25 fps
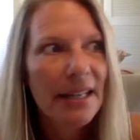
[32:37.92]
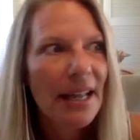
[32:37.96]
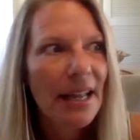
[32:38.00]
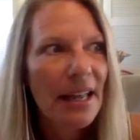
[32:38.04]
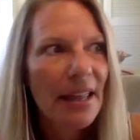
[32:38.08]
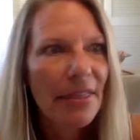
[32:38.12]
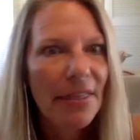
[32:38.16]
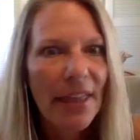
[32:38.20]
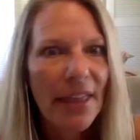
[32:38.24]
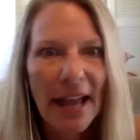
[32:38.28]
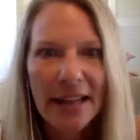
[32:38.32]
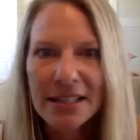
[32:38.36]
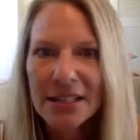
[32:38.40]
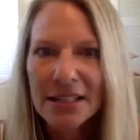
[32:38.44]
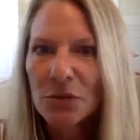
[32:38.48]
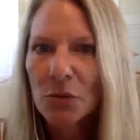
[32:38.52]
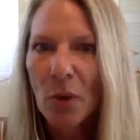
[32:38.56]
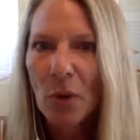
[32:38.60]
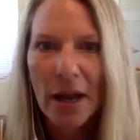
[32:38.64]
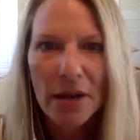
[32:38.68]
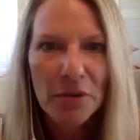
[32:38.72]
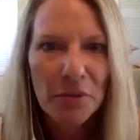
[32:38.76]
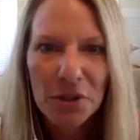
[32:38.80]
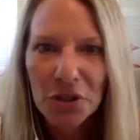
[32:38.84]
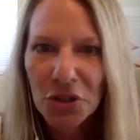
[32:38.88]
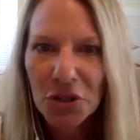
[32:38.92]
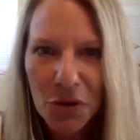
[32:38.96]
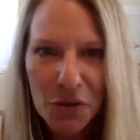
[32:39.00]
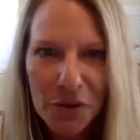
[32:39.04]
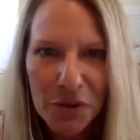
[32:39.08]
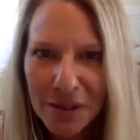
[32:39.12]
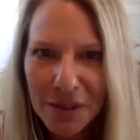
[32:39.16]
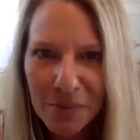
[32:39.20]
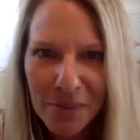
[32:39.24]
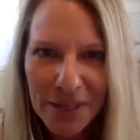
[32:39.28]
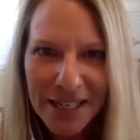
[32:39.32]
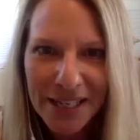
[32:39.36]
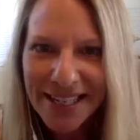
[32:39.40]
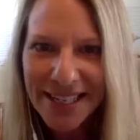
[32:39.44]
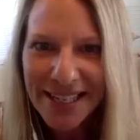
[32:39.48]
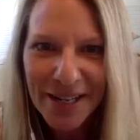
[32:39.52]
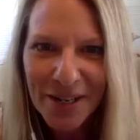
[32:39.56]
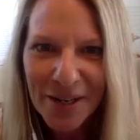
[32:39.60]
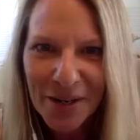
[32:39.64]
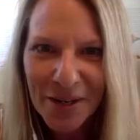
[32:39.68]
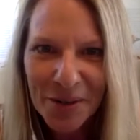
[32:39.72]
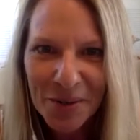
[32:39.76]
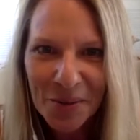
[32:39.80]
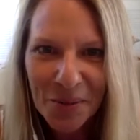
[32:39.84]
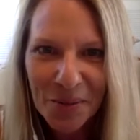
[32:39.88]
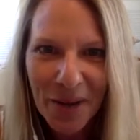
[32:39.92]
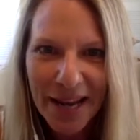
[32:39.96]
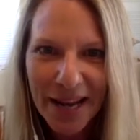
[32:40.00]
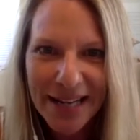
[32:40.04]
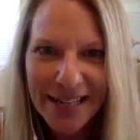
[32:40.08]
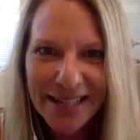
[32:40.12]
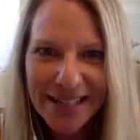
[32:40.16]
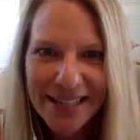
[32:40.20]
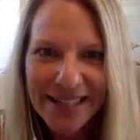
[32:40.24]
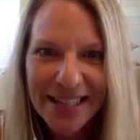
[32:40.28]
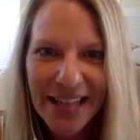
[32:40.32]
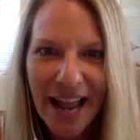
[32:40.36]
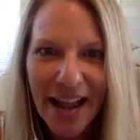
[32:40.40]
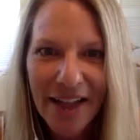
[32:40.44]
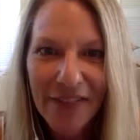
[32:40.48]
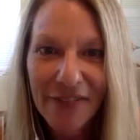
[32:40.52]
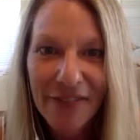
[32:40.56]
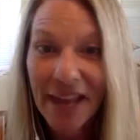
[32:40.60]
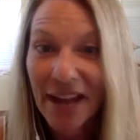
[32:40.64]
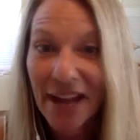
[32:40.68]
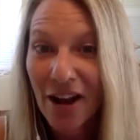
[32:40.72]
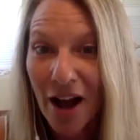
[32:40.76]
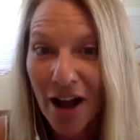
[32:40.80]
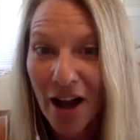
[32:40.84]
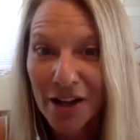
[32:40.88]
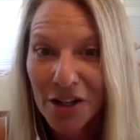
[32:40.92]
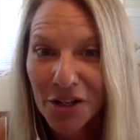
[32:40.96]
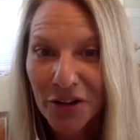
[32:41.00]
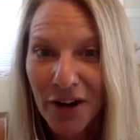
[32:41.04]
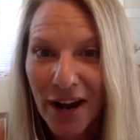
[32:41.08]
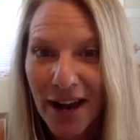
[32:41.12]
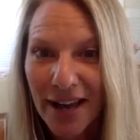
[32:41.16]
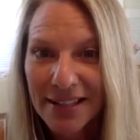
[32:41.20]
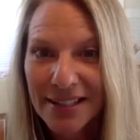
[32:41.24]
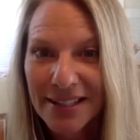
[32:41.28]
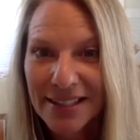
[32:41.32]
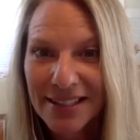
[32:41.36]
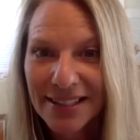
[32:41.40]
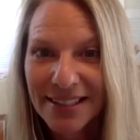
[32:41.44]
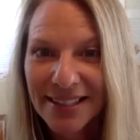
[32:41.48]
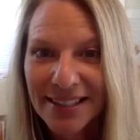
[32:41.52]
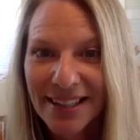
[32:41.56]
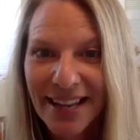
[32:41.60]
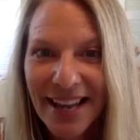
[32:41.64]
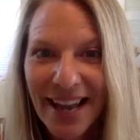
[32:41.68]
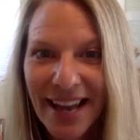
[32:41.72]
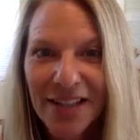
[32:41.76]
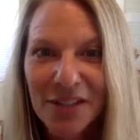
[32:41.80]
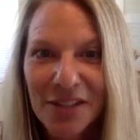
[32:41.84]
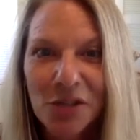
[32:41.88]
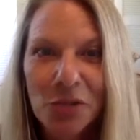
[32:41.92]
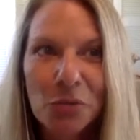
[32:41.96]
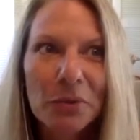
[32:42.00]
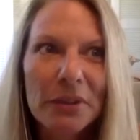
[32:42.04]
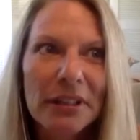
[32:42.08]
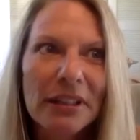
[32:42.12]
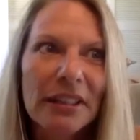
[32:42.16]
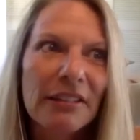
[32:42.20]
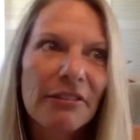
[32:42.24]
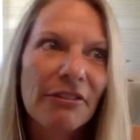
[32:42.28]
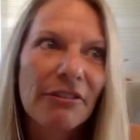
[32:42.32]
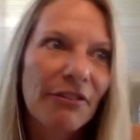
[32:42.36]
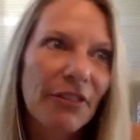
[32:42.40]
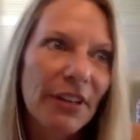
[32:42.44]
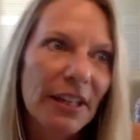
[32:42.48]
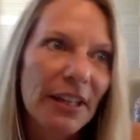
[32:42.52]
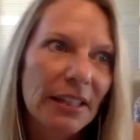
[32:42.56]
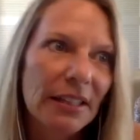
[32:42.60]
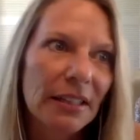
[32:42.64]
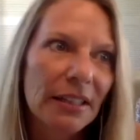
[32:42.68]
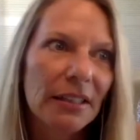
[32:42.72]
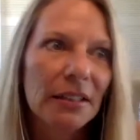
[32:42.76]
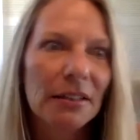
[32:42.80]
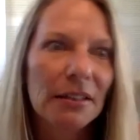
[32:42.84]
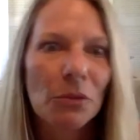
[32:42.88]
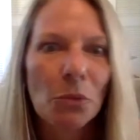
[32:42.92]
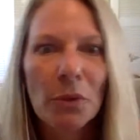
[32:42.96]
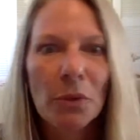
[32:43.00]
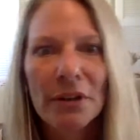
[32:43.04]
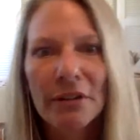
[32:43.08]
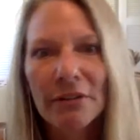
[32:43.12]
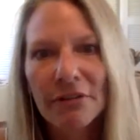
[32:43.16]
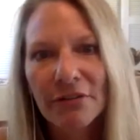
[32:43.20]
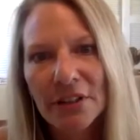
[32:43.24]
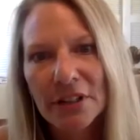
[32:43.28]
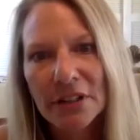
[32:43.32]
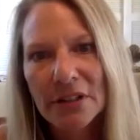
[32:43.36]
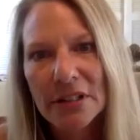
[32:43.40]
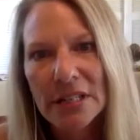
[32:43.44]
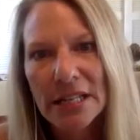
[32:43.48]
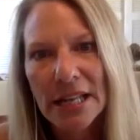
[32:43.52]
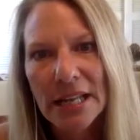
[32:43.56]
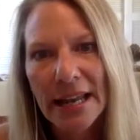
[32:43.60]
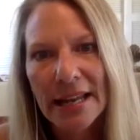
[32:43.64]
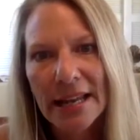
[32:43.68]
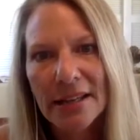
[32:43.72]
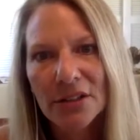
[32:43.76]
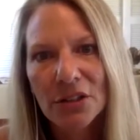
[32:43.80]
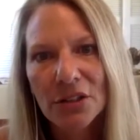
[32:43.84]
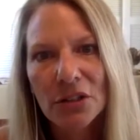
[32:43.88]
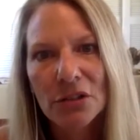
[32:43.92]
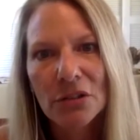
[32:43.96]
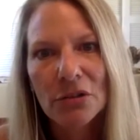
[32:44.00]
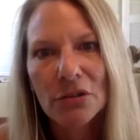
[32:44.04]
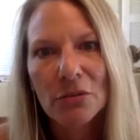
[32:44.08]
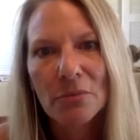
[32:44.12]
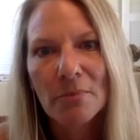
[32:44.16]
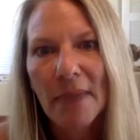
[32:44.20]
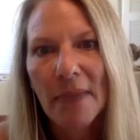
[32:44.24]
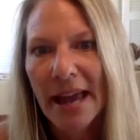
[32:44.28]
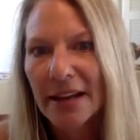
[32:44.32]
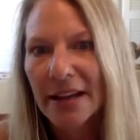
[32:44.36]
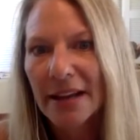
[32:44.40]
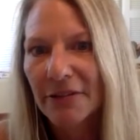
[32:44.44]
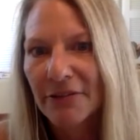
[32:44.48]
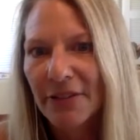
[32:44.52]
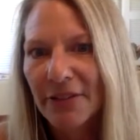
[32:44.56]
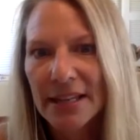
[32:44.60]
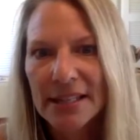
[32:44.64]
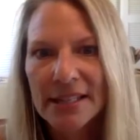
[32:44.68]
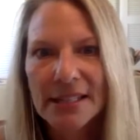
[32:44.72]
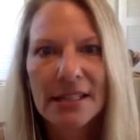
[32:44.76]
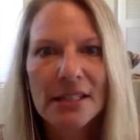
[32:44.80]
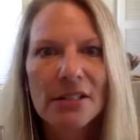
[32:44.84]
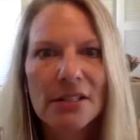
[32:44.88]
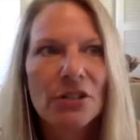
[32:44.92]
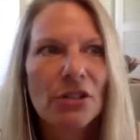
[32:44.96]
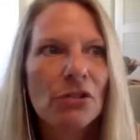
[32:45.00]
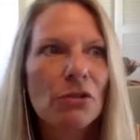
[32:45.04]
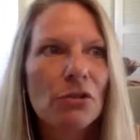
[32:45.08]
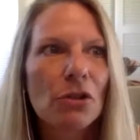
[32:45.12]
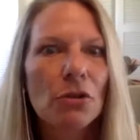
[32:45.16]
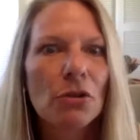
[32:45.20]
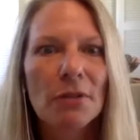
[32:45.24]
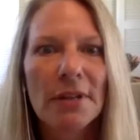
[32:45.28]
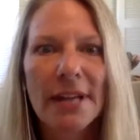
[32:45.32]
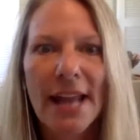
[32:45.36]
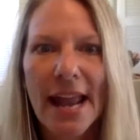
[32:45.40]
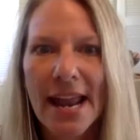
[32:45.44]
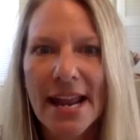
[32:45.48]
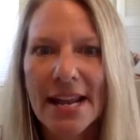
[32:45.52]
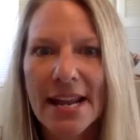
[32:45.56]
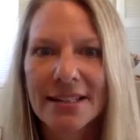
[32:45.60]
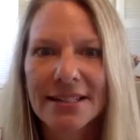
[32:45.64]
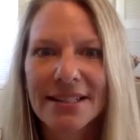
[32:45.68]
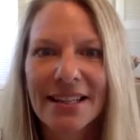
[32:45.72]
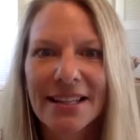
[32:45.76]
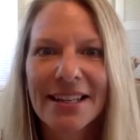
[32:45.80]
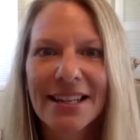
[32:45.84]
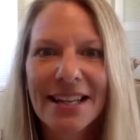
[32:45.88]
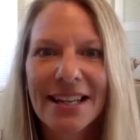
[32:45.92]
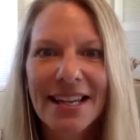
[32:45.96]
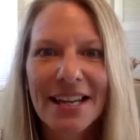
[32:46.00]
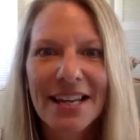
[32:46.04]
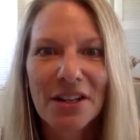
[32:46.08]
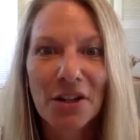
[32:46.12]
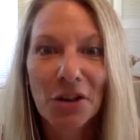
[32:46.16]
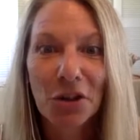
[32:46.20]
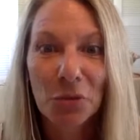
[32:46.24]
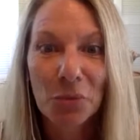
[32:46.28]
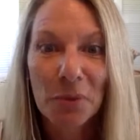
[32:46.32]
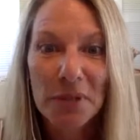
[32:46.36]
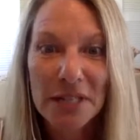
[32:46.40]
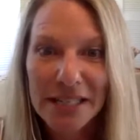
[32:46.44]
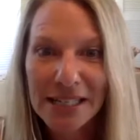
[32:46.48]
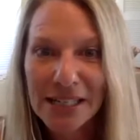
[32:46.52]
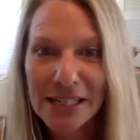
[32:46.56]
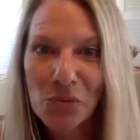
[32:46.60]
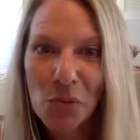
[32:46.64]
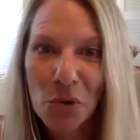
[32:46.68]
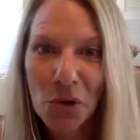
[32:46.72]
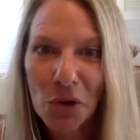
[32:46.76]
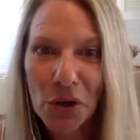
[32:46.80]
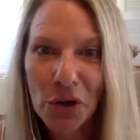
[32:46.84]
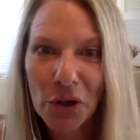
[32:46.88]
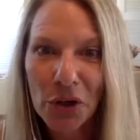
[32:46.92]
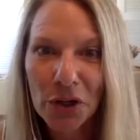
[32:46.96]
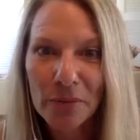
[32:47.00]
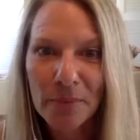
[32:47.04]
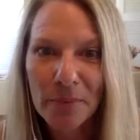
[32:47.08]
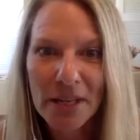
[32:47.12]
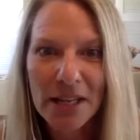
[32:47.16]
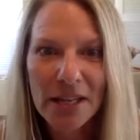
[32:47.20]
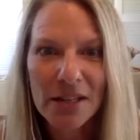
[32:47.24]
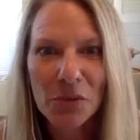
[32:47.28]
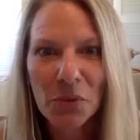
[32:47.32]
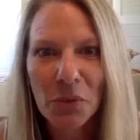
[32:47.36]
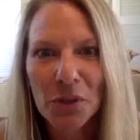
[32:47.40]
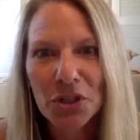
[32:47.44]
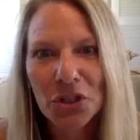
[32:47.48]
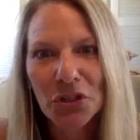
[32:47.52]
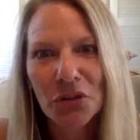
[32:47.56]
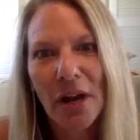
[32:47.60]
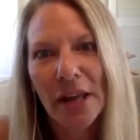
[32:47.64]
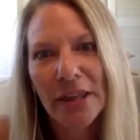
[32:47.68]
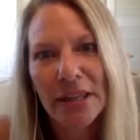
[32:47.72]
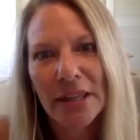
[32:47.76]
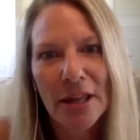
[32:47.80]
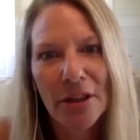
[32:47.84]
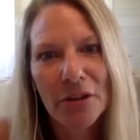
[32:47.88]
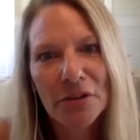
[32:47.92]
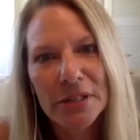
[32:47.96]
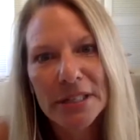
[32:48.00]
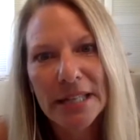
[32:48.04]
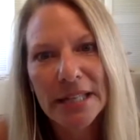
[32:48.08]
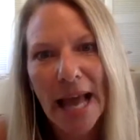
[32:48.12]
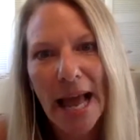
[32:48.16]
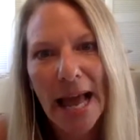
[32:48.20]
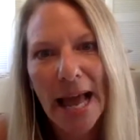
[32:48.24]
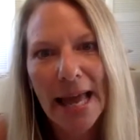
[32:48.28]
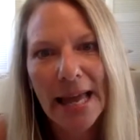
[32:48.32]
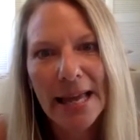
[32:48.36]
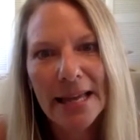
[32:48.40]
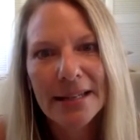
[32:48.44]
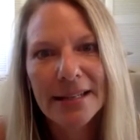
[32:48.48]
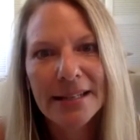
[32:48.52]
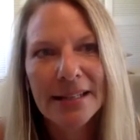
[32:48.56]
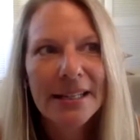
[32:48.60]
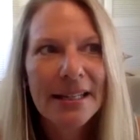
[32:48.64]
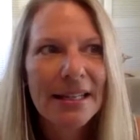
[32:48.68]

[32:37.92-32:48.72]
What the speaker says: that's why we chose to be here, right? Is to have that contrast and to really feel what it feels like to manifest and to create in a 3D world. Because once you're on the other side,